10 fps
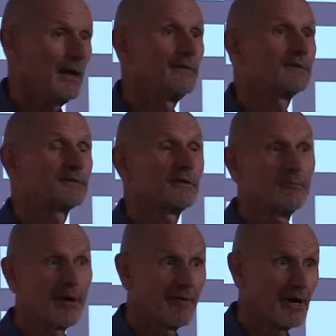and they're still
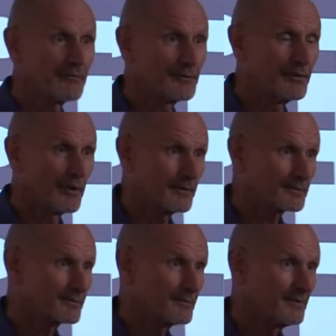above
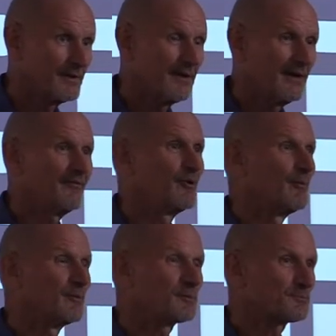$100.
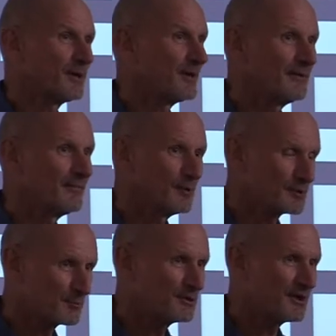Everyone was,
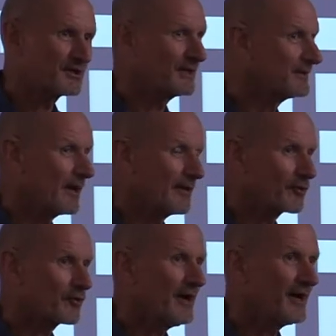was predicting, no,
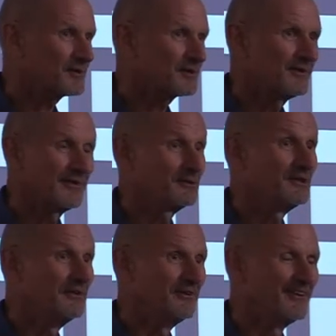they'll crash. They
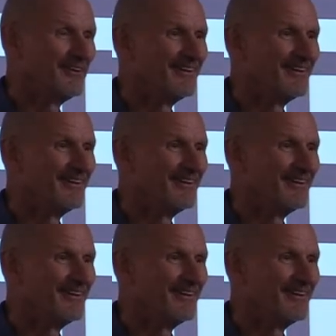didn't.